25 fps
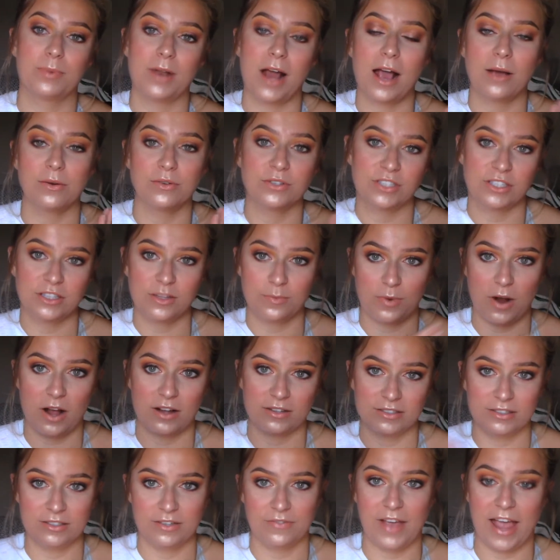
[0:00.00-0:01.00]
I was in the
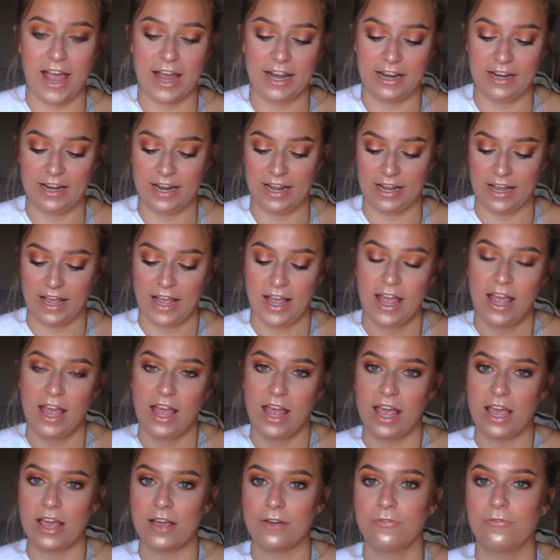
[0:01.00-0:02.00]
process of editing
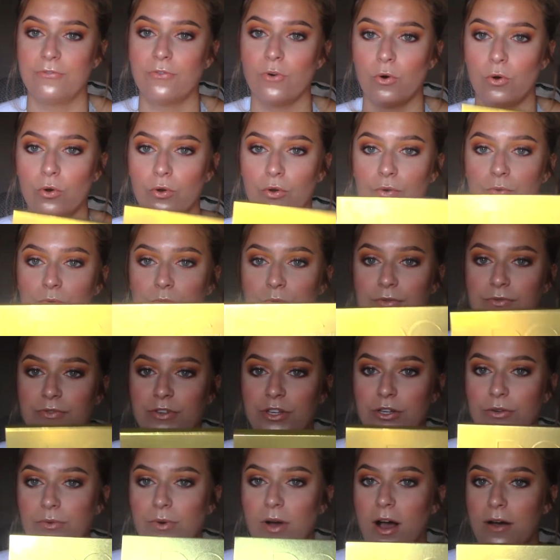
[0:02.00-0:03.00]
a full
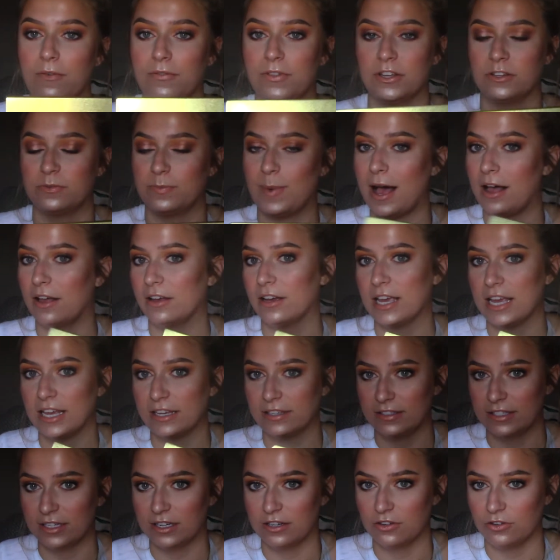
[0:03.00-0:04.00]
review of this palette, a
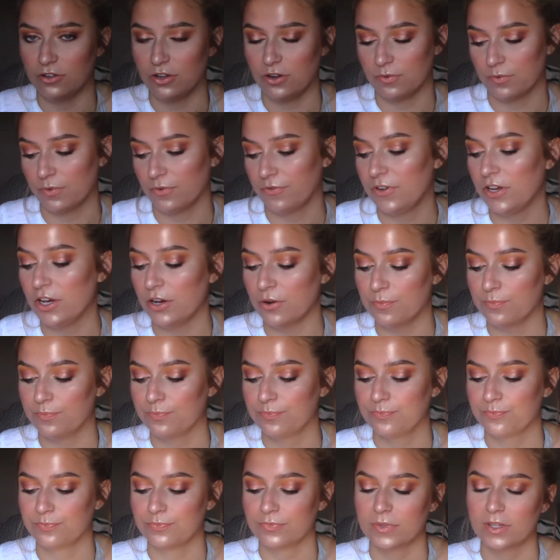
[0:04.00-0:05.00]
standalone review.
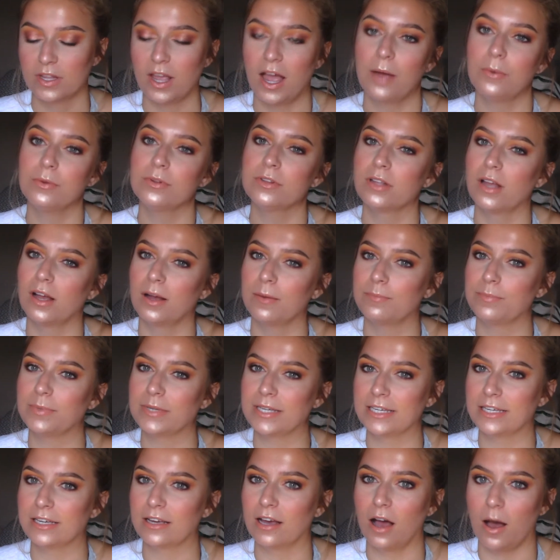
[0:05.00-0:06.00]
I will not
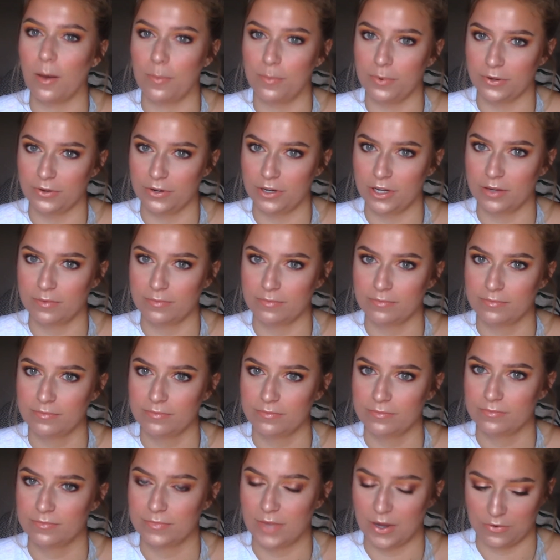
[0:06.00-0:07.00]
be uploading
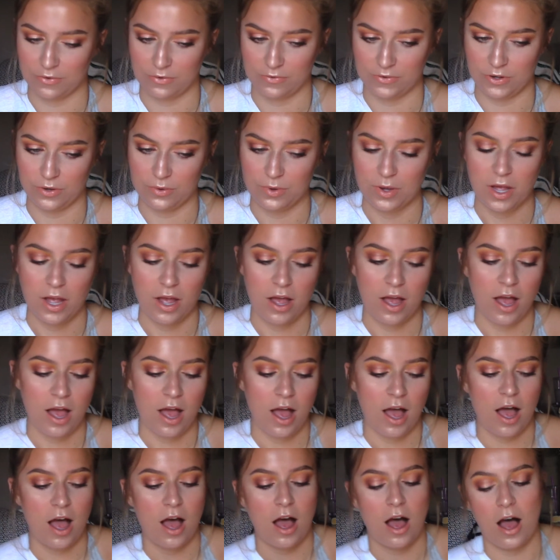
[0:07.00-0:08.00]
that review,
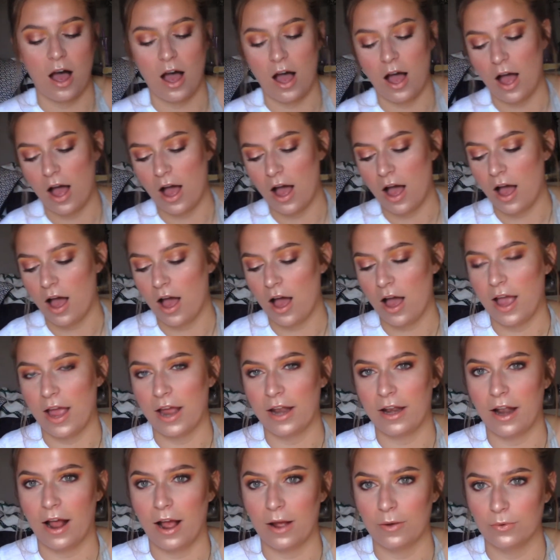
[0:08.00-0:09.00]

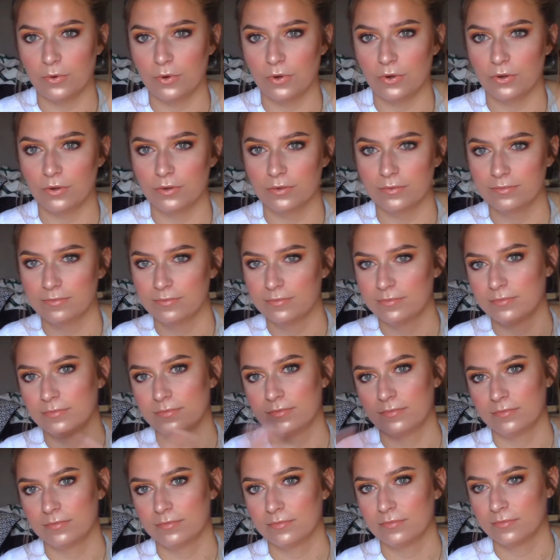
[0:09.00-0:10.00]
and I will
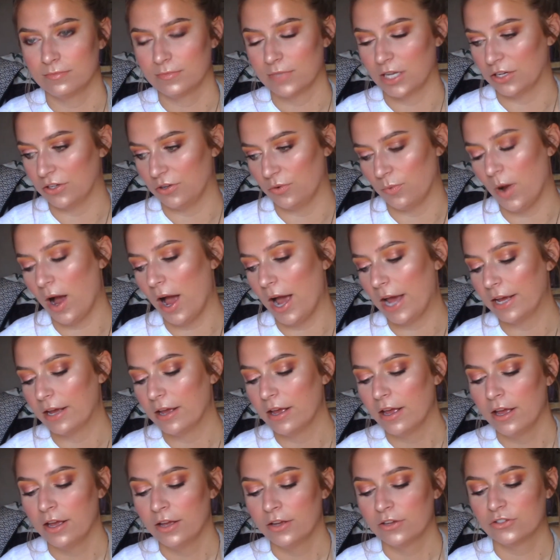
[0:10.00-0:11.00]
tell you why.
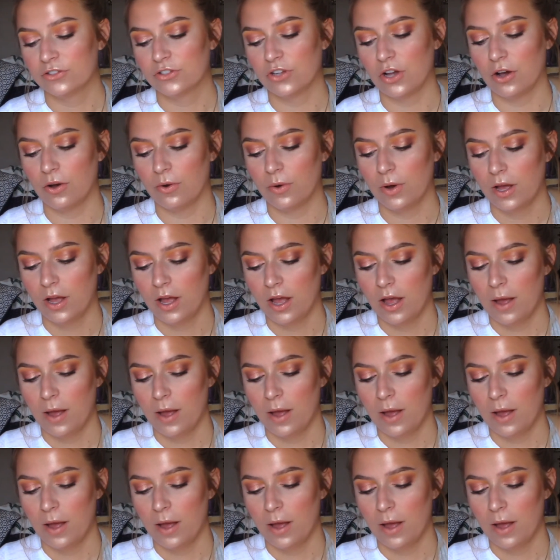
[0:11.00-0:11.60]
So